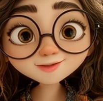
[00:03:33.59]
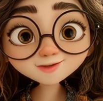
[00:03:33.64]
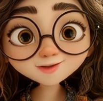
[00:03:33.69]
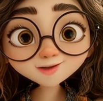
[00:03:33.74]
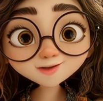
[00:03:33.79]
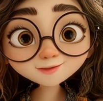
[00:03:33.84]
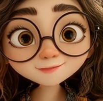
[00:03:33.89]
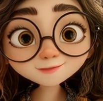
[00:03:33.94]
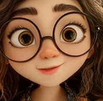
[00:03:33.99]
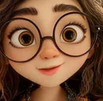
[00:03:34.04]

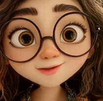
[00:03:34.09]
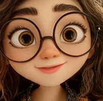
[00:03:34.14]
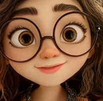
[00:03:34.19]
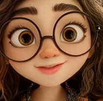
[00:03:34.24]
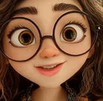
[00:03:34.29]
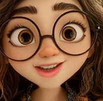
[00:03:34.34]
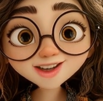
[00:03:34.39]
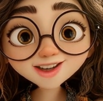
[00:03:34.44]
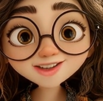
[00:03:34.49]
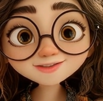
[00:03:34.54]
about
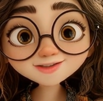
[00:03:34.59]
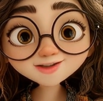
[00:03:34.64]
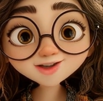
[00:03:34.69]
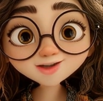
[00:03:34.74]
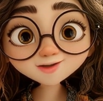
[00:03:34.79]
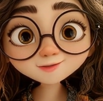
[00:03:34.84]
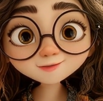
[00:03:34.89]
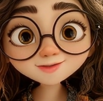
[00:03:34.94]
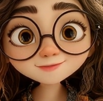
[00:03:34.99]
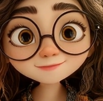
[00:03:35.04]
introducing tools
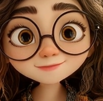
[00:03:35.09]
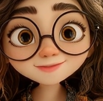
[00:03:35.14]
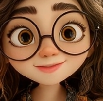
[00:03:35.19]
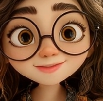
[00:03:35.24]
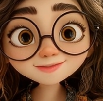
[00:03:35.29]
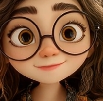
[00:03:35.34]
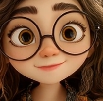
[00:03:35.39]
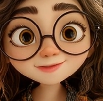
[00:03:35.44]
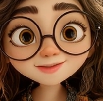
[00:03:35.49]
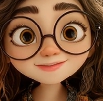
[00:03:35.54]
that
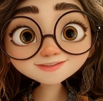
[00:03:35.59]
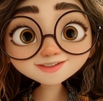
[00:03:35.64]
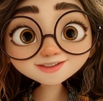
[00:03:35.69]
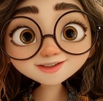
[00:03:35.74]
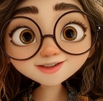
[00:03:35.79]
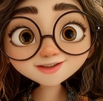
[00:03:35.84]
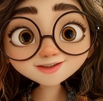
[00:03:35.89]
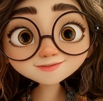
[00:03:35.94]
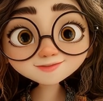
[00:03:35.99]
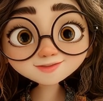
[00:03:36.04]
genuinely
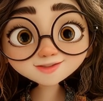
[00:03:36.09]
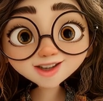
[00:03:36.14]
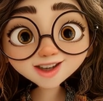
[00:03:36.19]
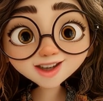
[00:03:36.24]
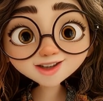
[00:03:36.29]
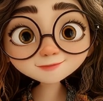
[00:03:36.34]
serve people,